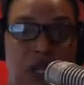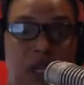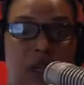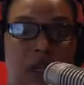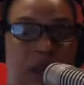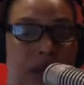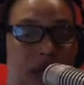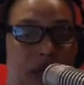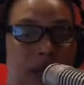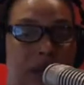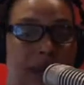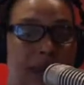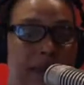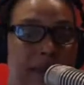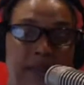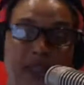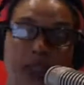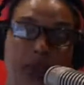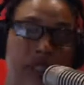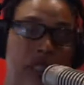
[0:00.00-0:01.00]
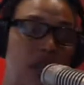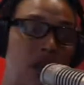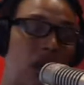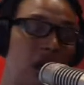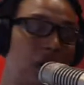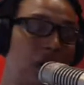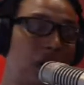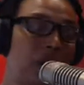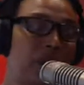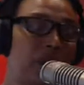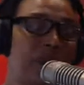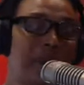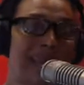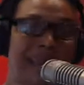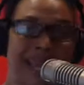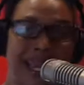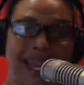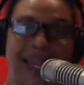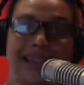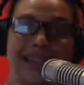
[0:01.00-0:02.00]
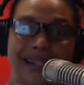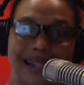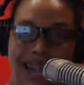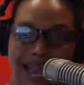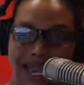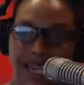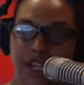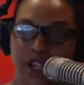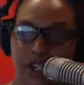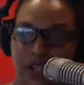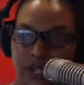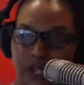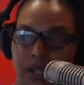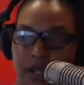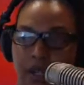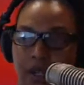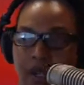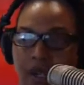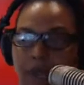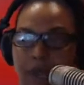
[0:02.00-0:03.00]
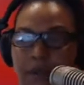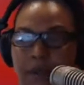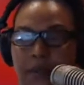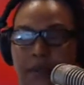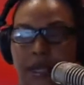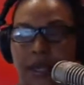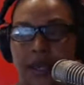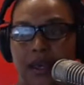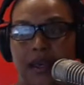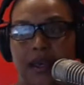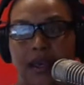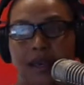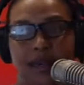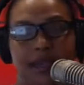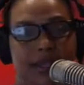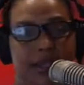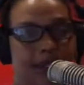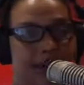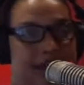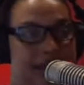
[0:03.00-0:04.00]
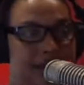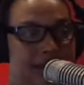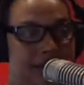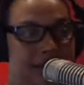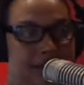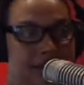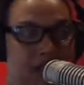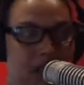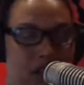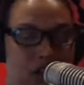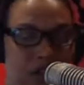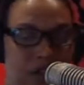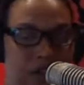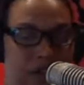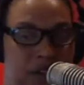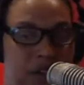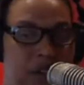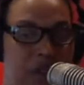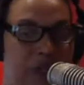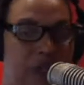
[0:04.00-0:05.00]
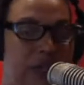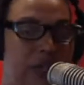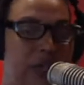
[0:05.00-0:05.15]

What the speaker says: No, absolutely not. We're paying attention because it is an interview,